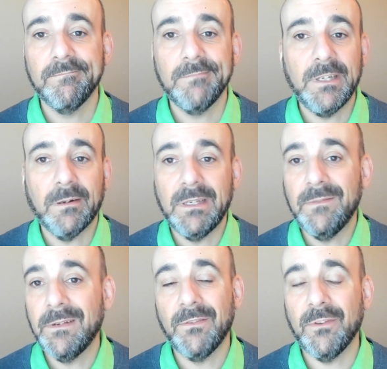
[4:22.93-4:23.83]

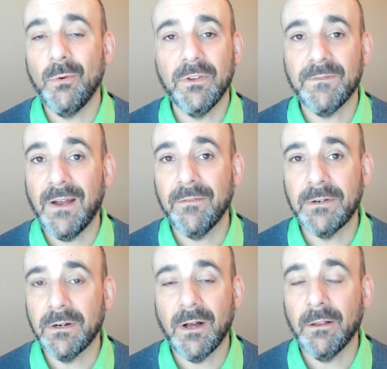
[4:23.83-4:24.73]
Even as low as
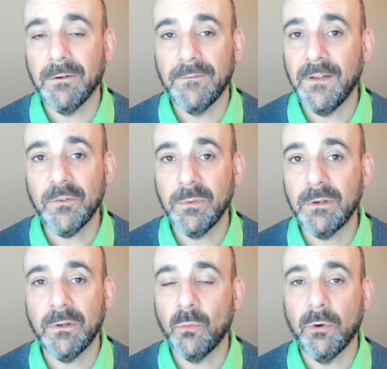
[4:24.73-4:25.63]
$500 investment
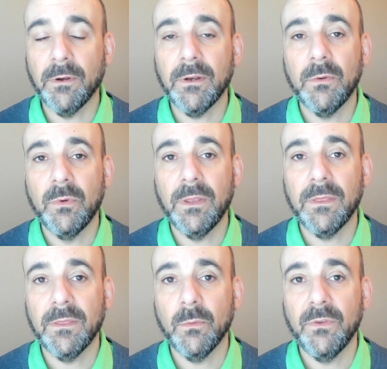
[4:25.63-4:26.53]
can work with
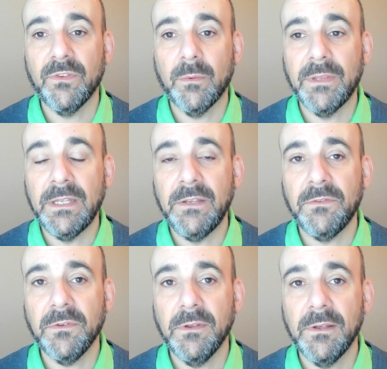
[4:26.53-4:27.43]
some of
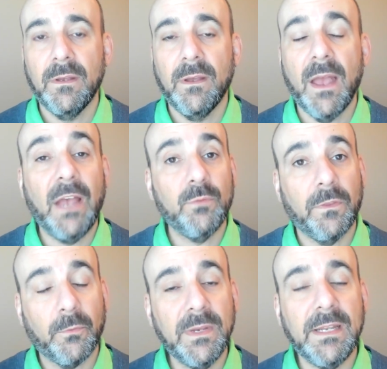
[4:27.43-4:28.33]
these. As with
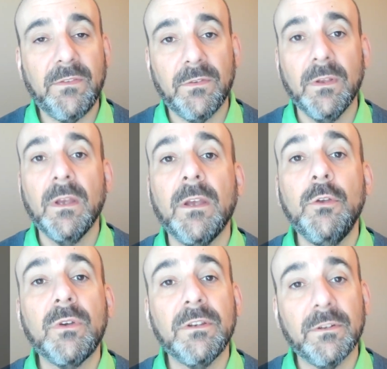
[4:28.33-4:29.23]
REITs,
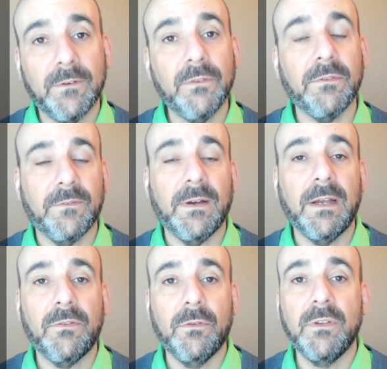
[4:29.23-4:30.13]
you can diversify.
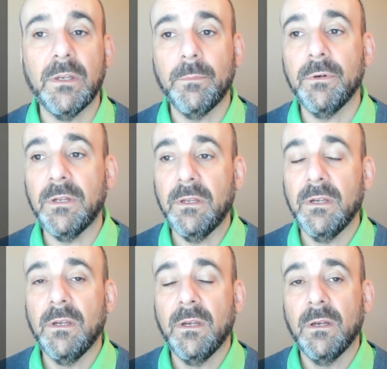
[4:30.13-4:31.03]
So you can put
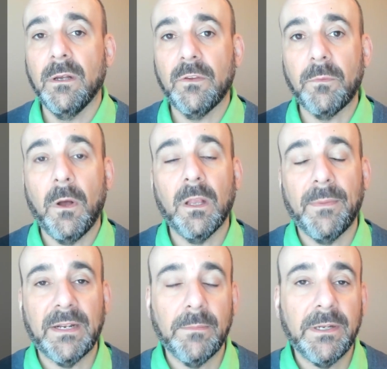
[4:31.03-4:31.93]
a small
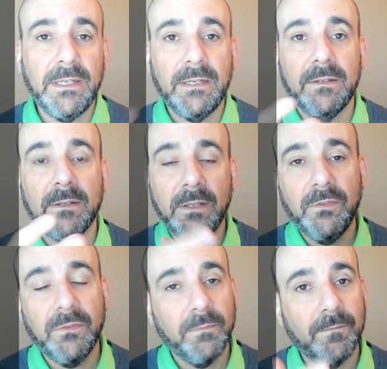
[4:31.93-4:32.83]
amount of money into this